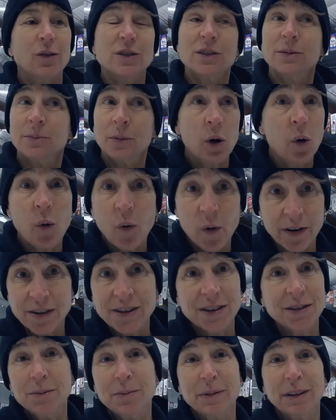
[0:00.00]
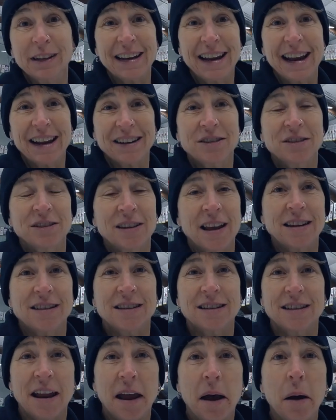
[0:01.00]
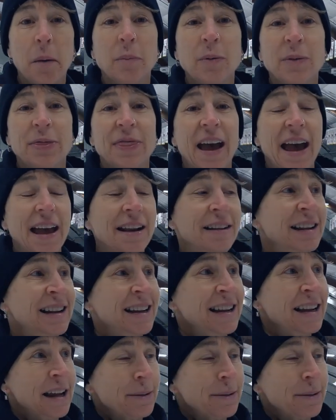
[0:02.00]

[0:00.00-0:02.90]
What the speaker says: or some core stability exercises to help with that.